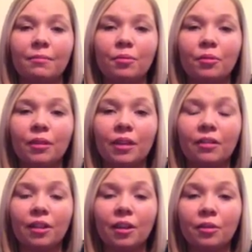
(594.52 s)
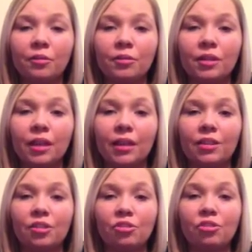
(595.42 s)
pulling out clothes that
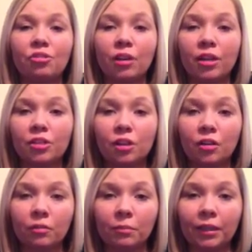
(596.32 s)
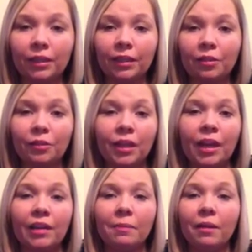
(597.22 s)
just stretched over me. I only
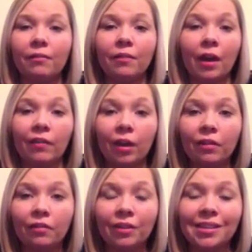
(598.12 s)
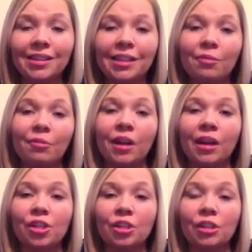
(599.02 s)
had about 5 outfits that would
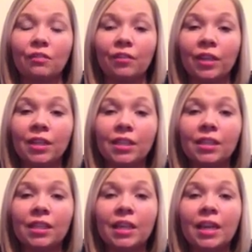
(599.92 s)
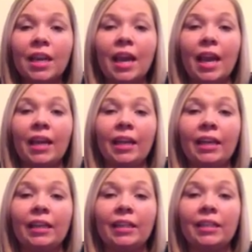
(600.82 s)
actually fit,
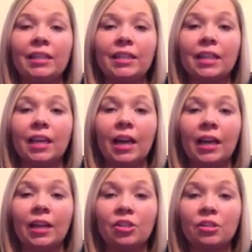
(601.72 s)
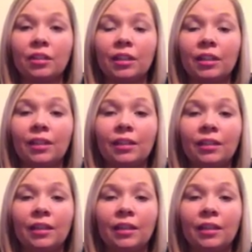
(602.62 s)
and I actually